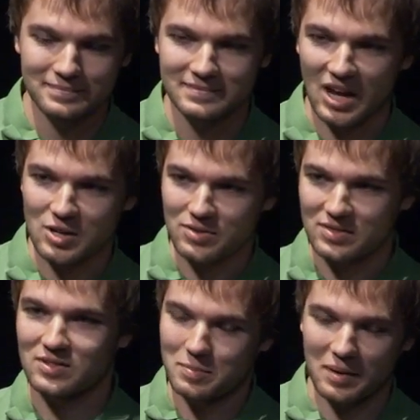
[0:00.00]
Now, you're
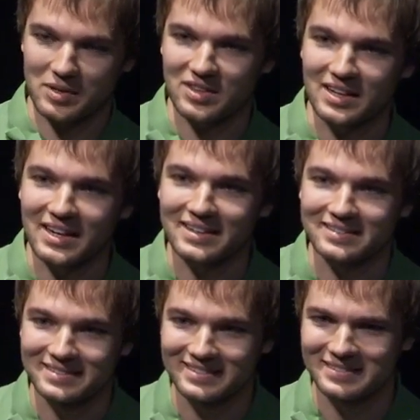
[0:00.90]
probably thinking,
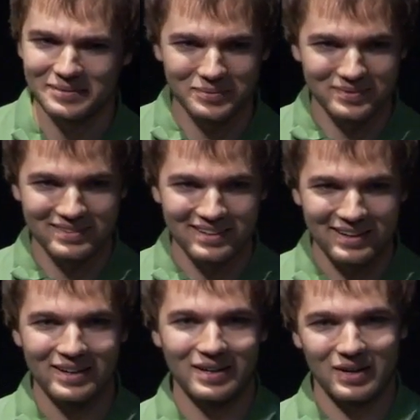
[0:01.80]

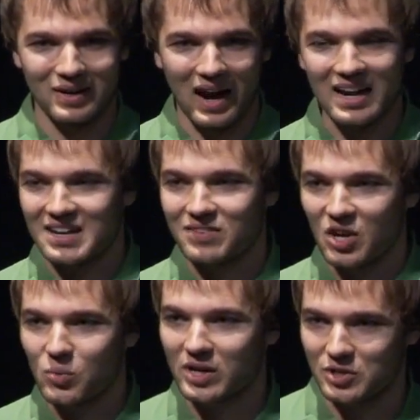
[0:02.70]
I didn't even
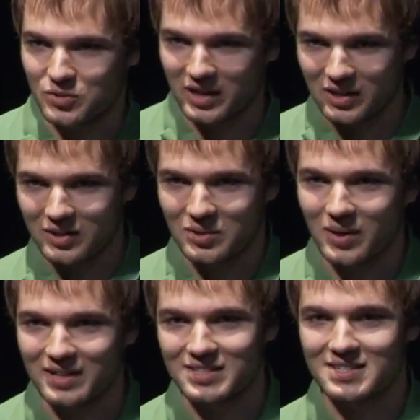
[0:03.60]
know we could trigger
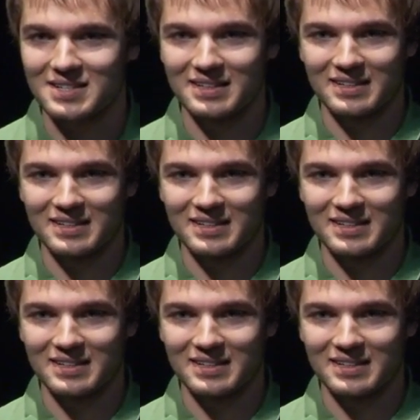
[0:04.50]
earthquakes.